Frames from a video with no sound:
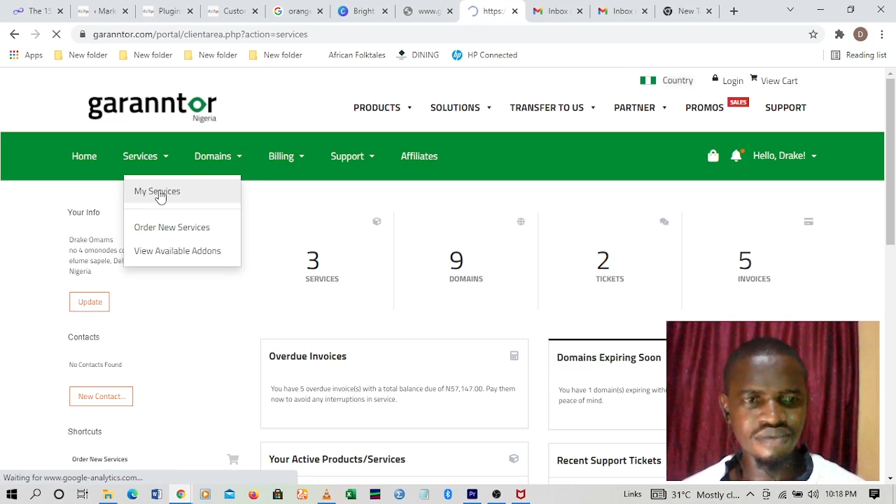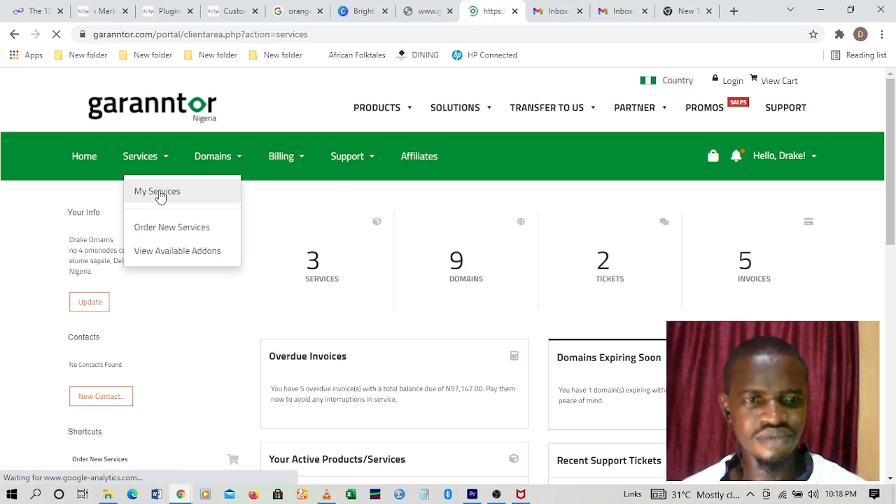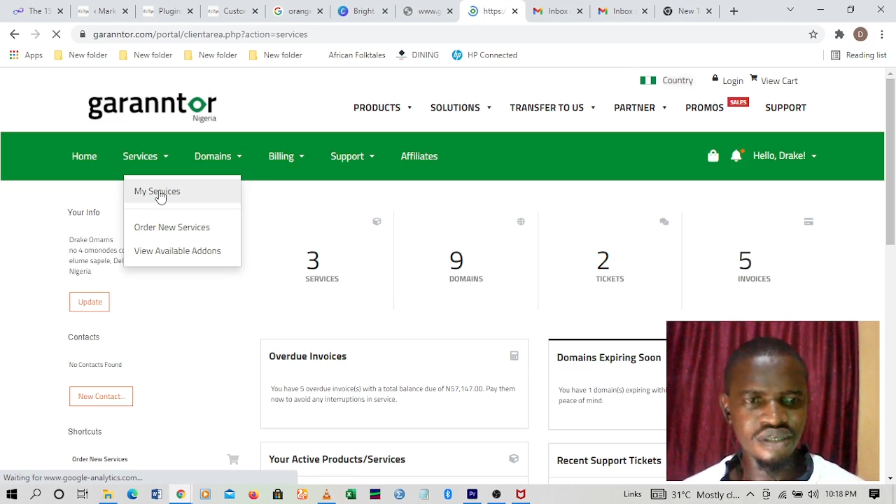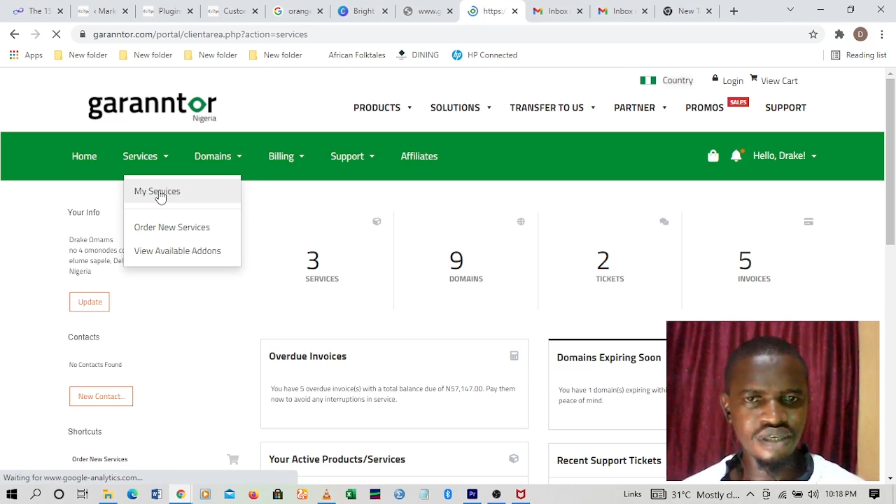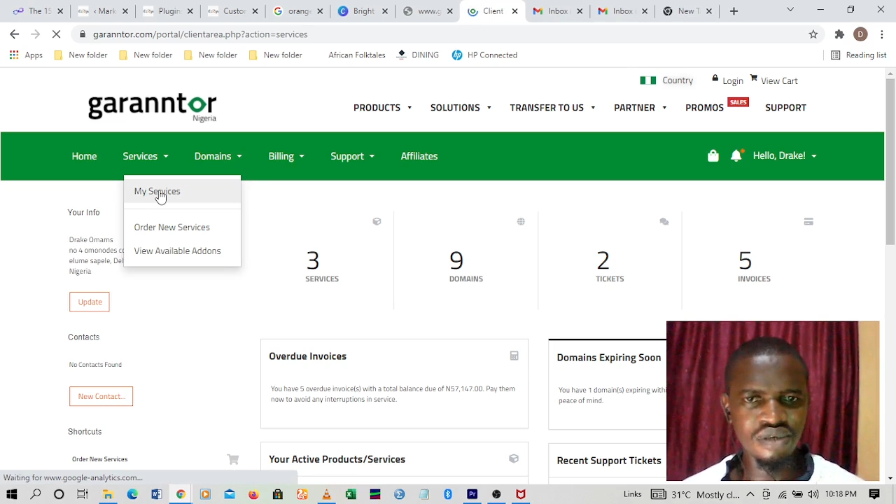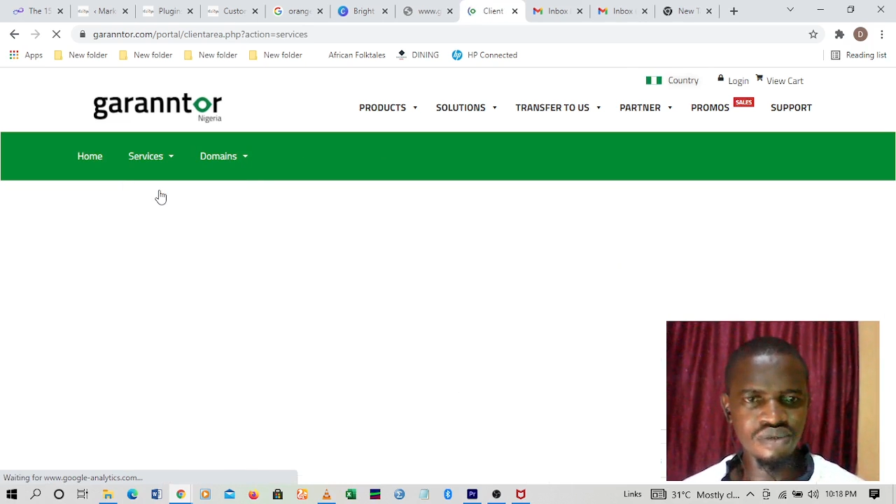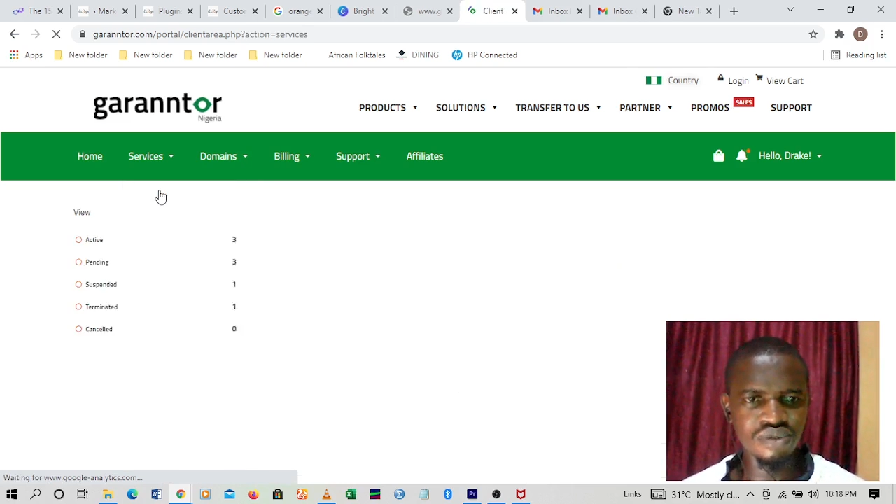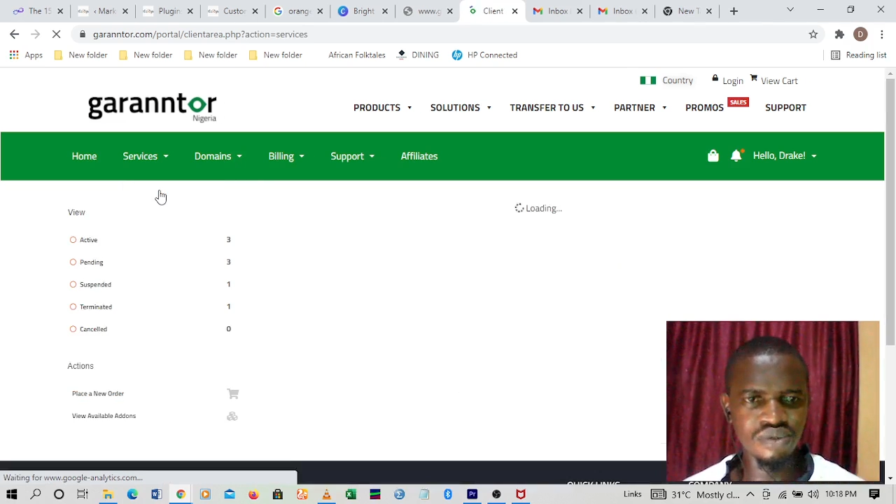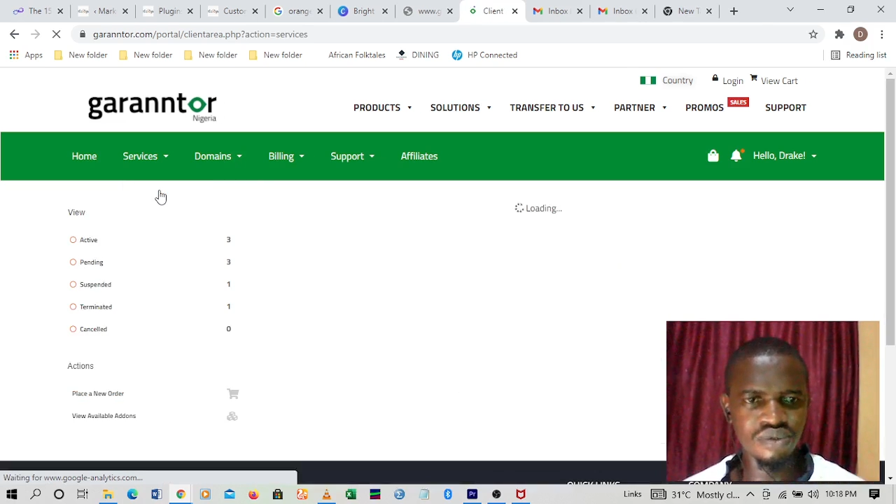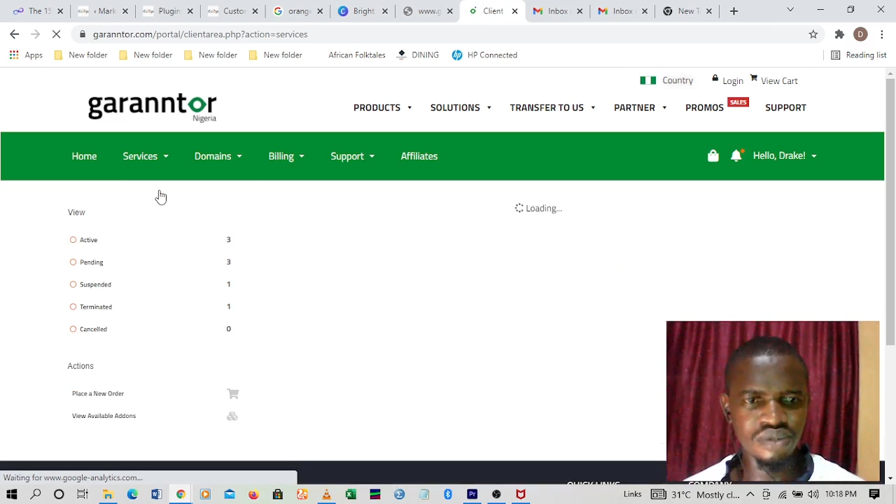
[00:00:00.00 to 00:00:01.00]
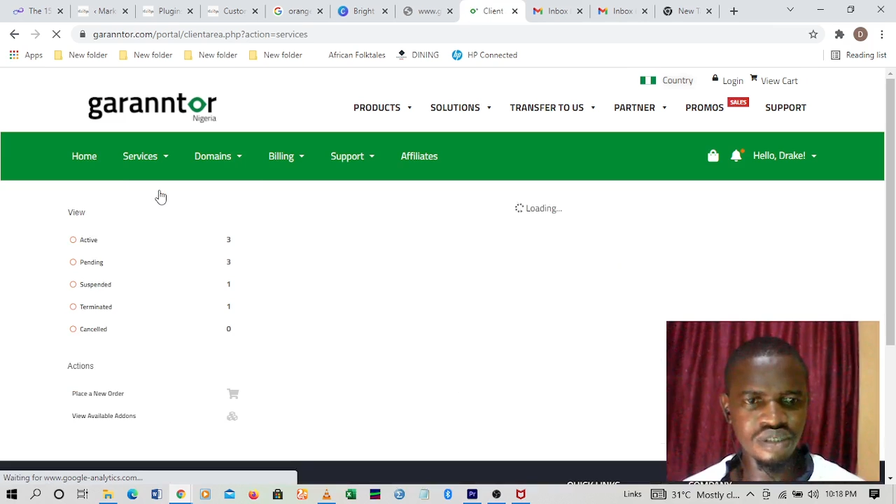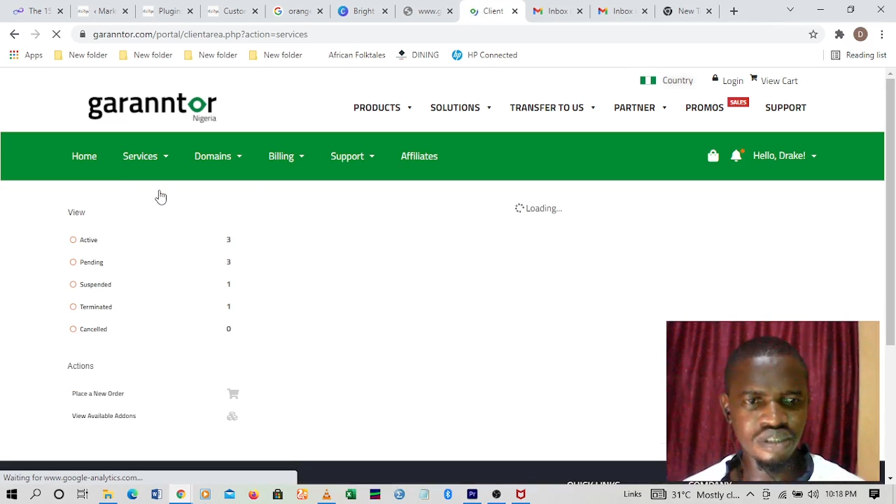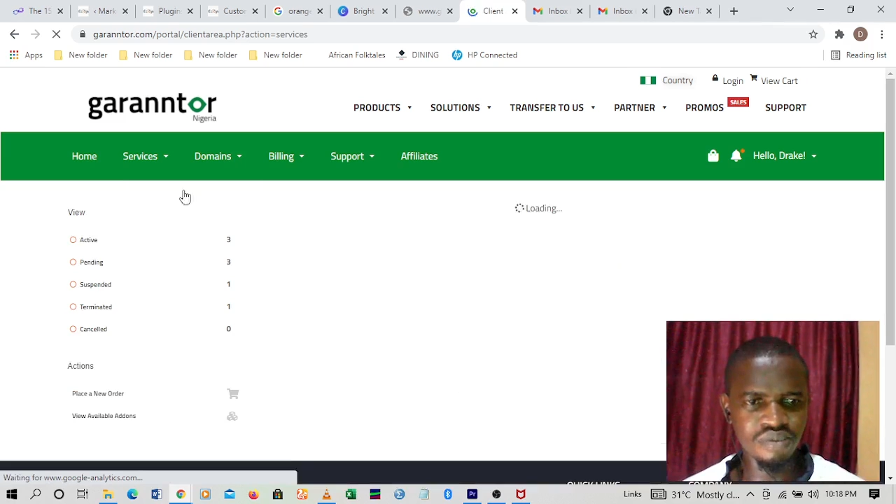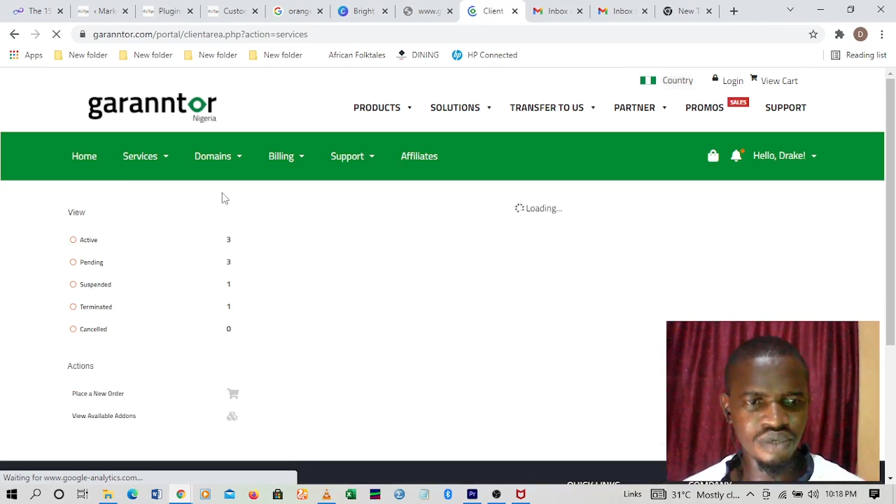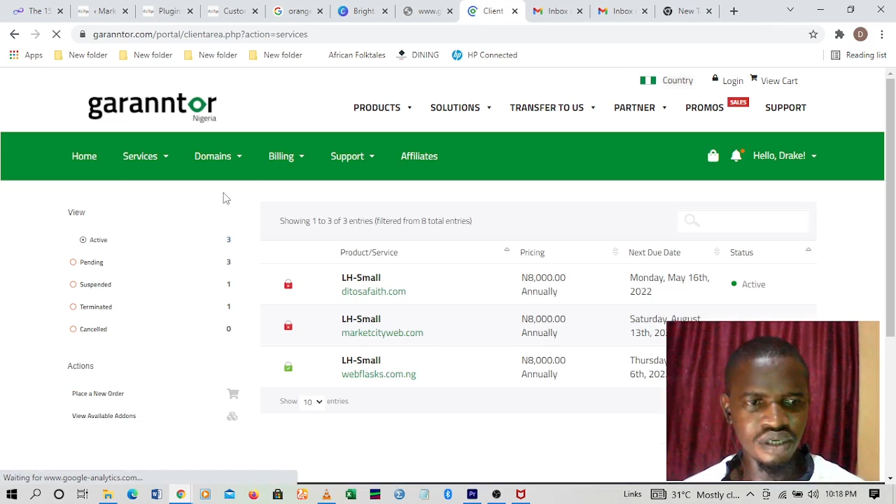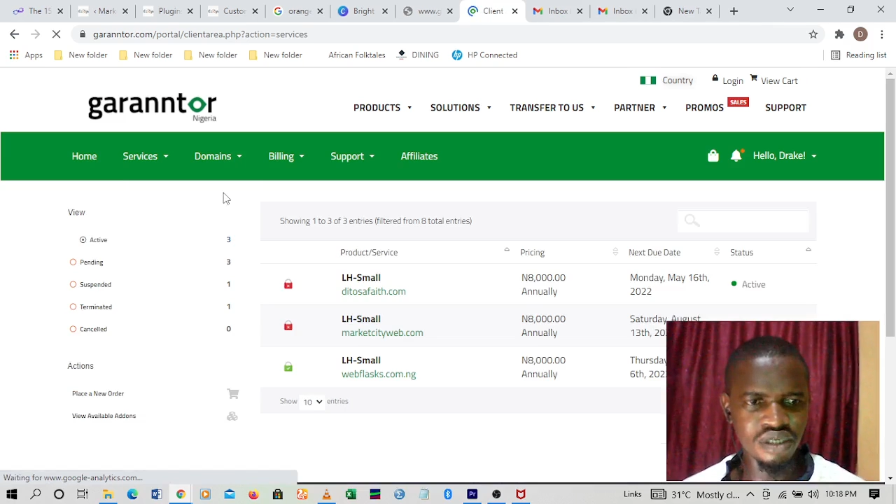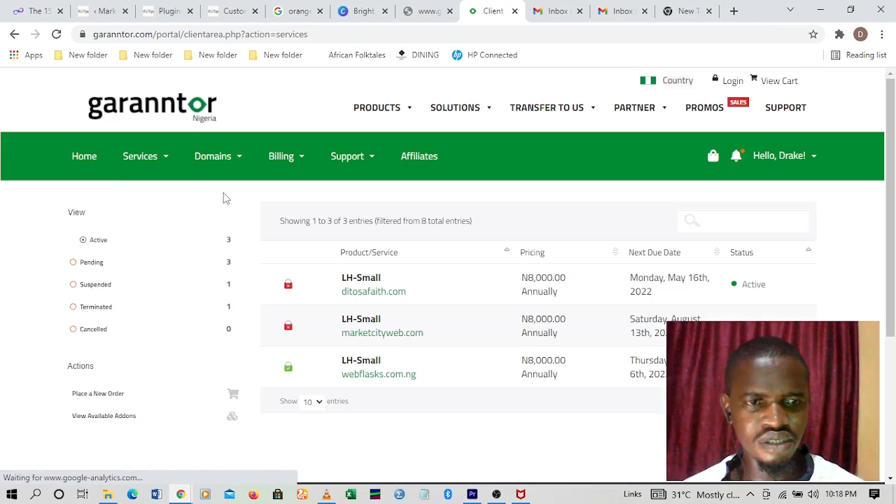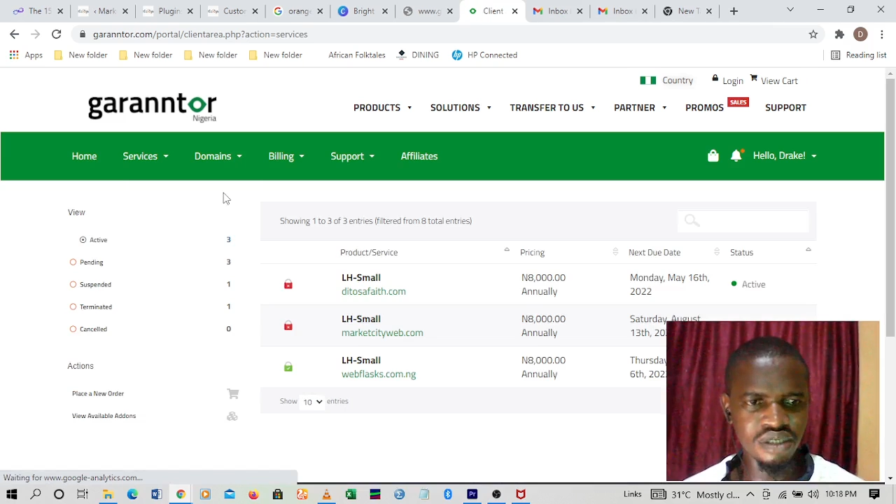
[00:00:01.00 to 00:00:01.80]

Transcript: will take you to this page.